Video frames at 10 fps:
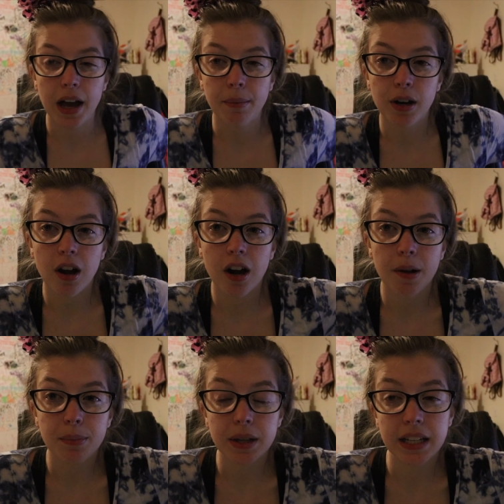I'm going to
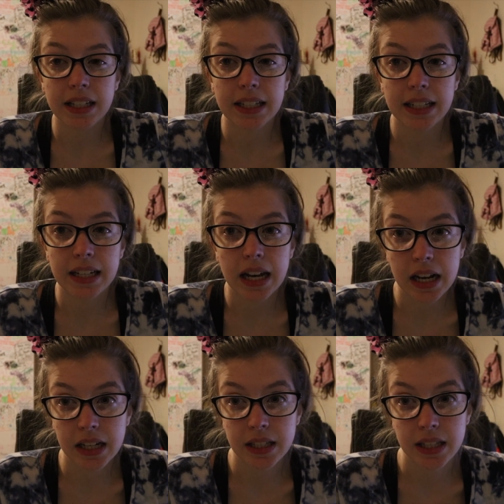hop in
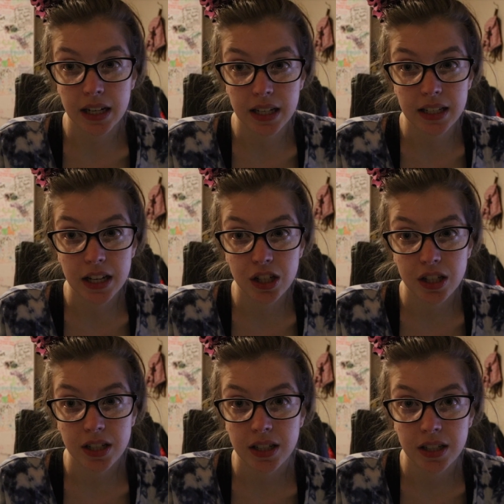a study
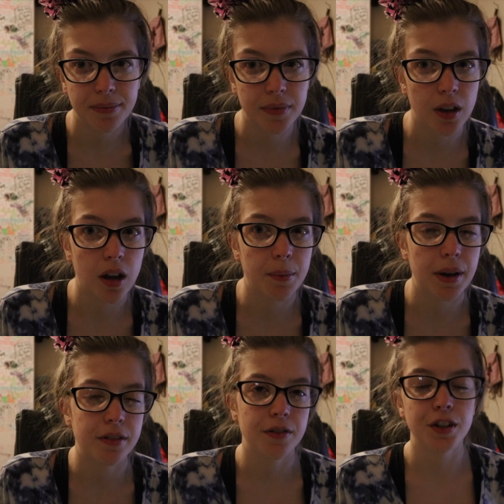session um,
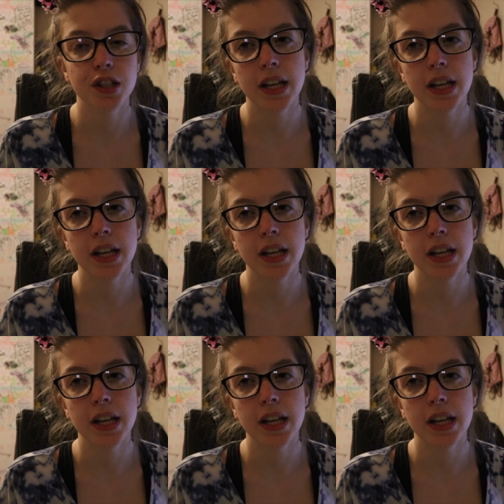after I finish